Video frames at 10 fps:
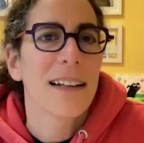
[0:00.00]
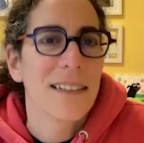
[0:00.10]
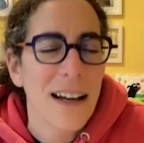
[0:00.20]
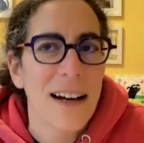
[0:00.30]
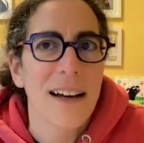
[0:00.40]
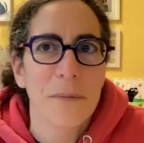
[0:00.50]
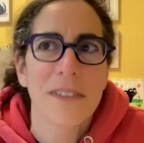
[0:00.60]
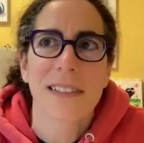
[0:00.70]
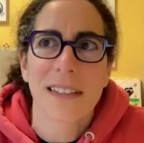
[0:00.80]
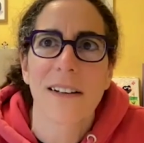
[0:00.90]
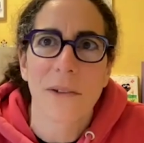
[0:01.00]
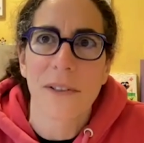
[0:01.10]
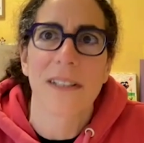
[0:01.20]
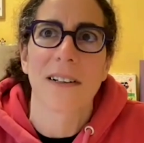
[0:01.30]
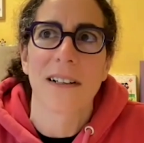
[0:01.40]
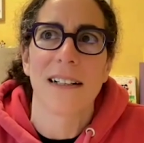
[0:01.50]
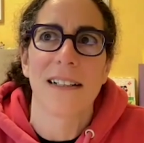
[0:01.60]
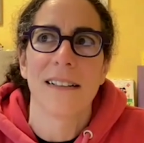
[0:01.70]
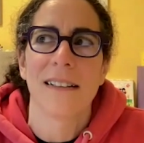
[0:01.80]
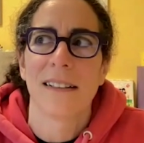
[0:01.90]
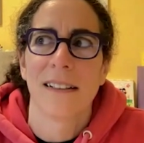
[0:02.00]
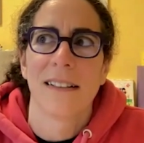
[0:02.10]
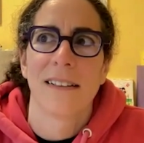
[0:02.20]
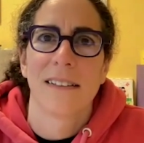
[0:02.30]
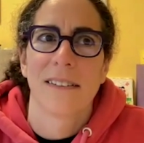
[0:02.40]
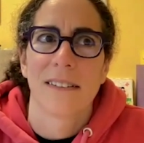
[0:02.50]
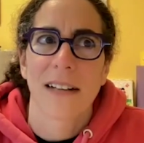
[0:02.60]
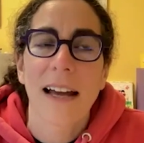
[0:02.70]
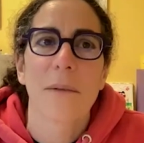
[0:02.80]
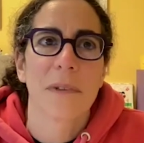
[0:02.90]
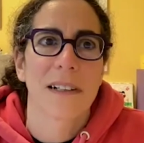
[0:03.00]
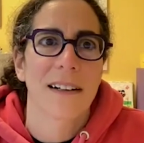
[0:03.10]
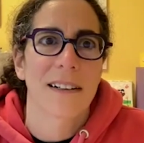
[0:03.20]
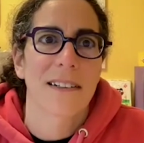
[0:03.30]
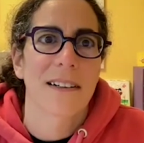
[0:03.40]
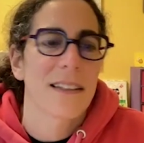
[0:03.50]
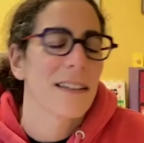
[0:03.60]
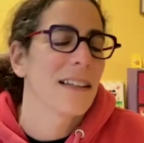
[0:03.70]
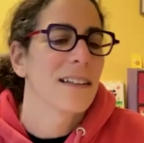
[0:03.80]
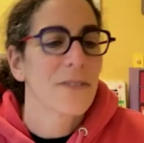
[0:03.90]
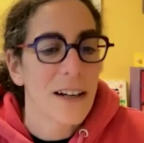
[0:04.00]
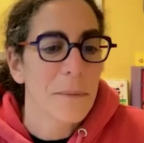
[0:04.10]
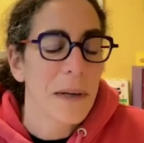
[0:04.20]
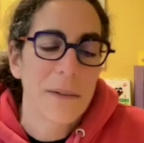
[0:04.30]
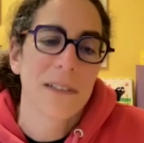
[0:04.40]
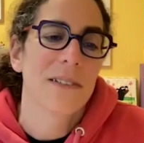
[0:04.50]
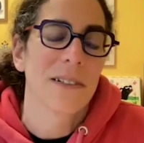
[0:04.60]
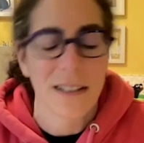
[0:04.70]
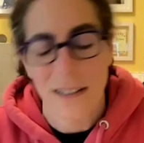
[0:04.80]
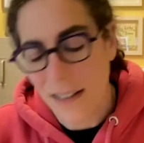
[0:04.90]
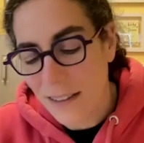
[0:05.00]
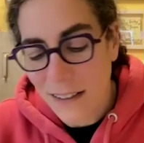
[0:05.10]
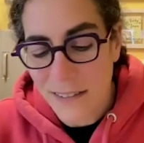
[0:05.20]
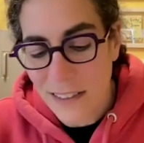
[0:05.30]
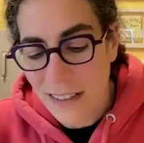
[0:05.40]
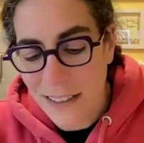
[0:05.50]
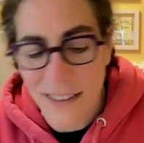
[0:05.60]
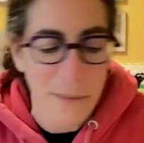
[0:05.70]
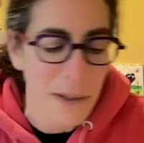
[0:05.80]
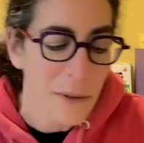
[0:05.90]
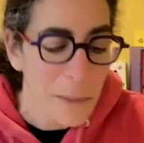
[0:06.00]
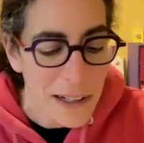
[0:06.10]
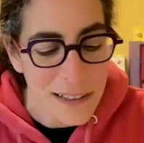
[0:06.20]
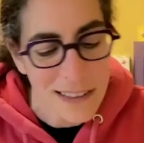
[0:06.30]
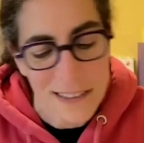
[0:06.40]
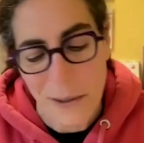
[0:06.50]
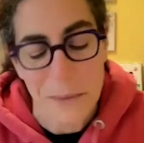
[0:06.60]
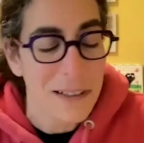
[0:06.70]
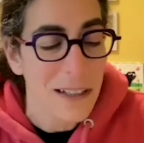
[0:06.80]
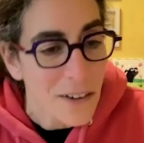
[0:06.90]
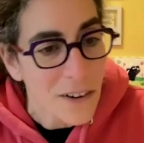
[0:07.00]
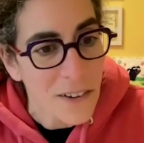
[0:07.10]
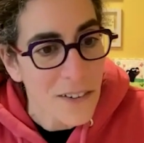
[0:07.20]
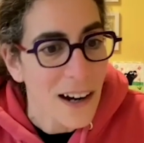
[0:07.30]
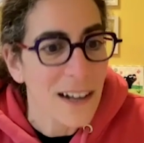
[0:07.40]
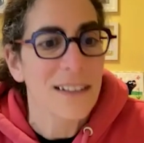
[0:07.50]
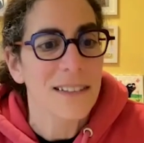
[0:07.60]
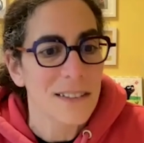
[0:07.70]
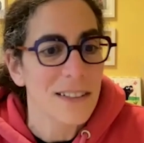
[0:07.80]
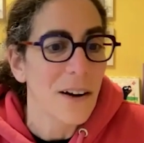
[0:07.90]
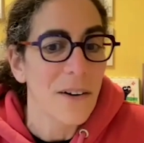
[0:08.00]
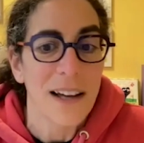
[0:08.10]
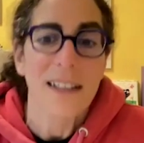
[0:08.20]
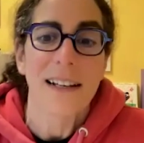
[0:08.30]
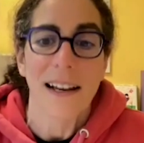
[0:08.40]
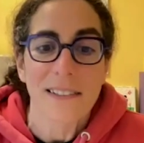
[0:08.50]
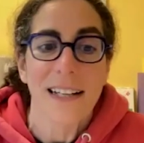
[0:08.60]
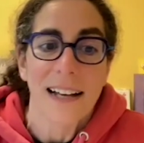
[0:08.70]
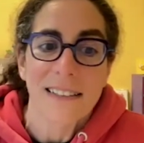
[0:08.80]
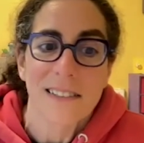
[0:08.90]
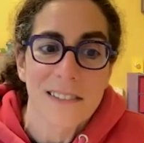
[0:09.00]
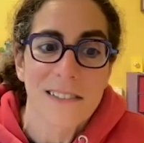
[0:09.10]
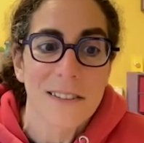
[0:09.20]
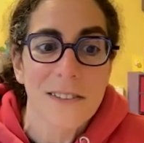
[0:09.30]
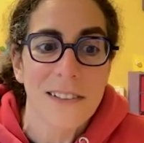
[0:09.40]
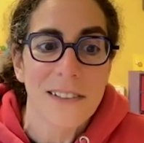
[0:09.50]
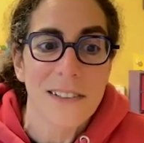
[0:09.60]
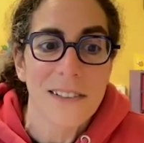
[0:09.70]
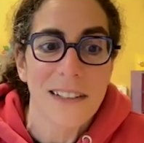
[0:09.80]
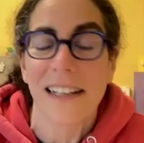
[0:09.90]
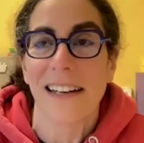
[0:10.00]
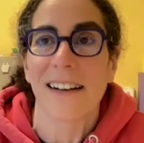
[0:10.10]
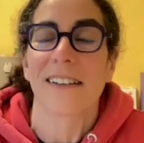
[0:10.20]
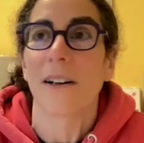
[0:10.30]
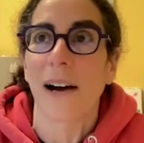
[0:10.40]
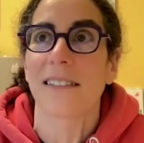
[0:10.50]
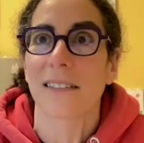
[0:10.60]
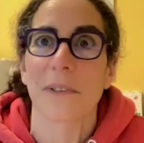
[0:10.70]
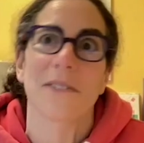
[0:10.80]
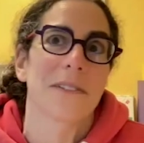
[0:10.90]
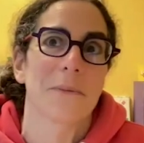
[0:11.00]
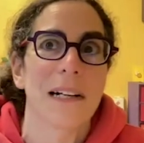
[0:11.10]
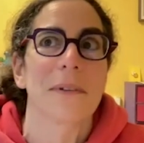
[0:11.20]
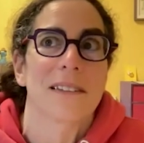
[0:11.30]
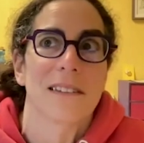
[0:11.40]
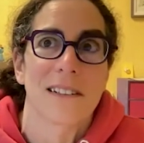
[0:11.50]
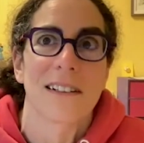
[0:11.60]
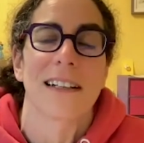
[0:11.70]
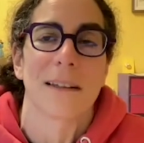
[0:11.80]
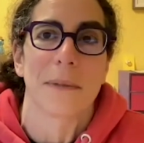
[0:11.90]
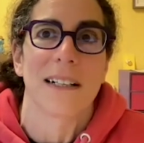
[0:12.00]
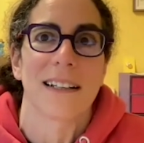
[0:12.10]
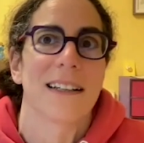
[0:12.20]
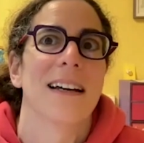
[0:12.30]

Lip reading: not previously, I'd only drawn animal characters, and then this friend of mine was doing an anthology about robots, and so I was like, oh, I'll do. I think actually as a student, or as someone who's when I was learning in the beginning,